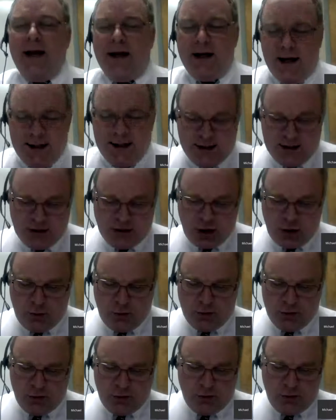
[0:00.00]
and he did so
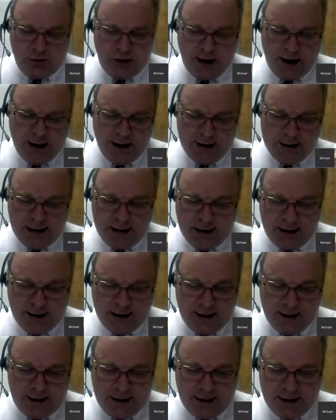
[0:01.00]
with great
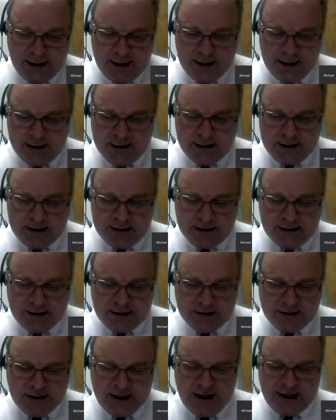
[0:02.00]

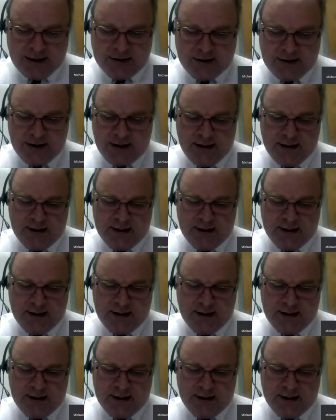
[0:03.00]
success.